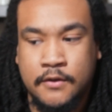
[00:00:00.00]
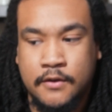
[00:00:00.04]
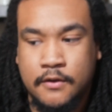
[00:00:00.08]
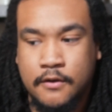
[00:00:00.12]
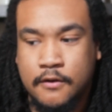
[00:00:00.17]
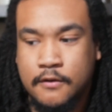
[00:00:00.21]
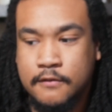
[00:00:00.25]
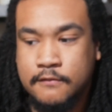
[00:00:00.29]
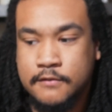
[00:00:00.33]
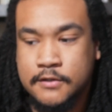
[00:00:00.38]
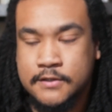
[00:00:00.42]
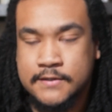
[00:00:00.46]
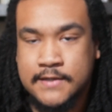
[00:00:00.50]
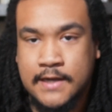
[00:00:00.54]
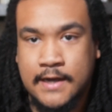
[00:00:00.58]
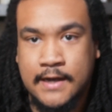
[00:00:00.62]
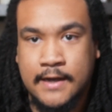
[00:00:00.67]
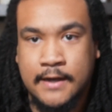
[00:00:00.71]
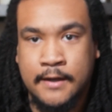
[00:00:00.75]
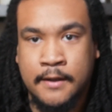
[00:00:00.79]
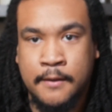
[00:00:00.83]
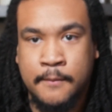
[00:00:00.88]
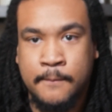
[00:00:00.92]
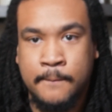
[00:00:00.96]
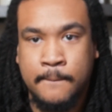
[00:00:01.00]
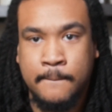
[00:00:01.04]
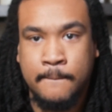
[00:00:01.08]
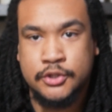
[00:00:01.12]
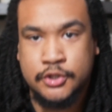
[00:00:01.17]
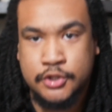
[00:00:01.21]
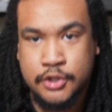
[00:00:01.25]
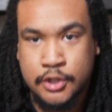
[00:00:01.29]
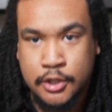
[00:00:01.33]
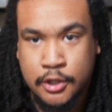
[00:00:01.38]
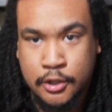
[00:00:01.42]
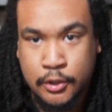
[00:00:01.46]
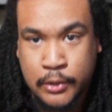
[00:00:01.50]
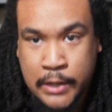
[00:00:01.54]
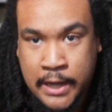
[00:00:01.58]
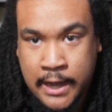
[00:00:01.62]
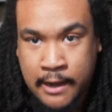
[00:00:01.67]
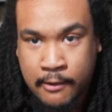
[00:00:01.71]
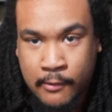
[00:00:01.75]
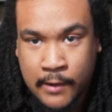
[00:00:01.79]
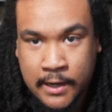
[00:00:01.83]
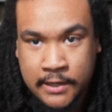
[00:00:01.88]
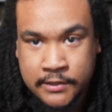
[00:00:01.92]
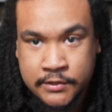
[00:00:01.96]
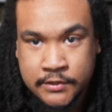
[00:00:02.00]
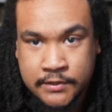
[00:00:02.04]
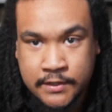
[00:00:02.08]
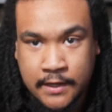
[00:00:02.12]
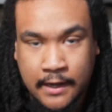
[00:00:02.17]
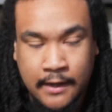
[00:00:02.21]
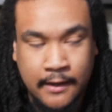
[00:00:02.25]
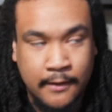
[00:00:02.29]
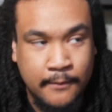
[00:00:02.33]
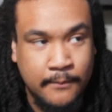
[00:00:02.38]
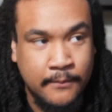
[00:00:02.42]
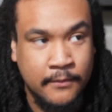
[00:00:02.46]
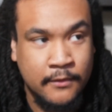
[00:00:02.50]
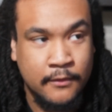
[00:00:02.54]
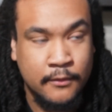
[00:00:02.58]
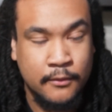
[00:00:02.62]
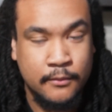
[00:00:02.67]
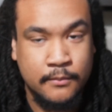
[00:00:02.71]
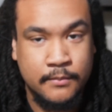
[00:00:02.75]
over time, show how I shop,